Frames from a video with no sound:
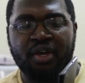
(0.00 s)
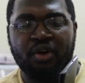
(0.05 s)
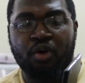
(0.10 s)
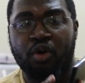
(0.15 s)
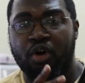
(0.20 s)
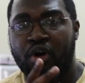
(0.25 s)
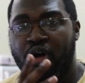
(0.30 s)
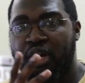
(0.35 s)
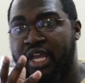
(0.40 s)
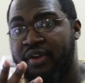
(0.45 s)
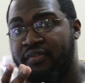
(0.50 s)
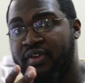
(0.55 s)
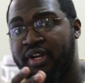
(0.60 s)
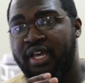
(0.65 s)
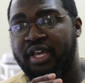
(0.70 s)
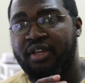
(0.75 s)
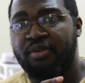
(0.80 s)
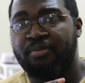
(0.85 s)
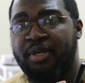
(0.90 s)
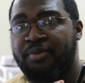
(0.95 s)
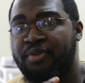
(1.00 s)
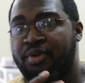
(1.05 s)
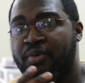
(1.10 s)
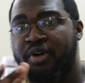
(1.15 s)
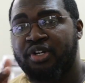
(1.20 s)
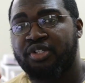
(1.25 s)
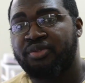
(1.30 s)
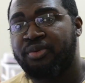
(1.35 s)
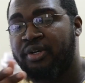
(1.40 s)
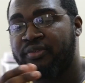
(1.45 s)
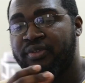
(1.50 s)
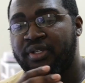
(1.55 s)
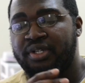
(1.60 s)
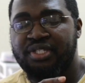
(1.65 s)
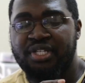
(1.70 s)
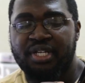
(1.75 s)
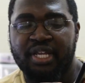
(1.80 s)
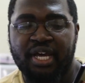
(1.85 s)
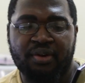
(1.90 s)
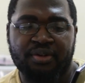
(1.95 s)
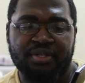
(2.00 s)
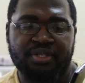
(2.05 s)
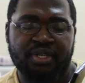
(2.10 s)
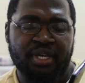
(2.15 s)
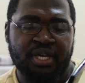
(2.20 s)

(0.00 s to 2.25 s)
or every day, maybe you work 12, 13 hours,